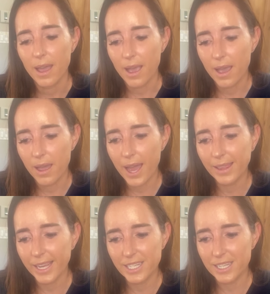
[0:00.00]
I
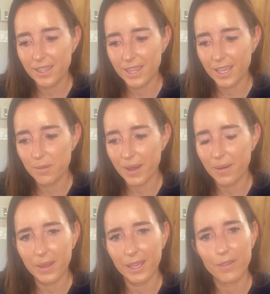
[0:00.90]
like to think
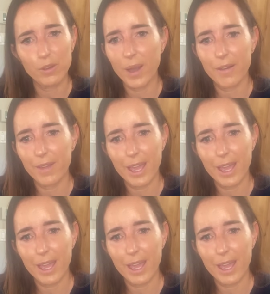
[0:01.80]
about like if you have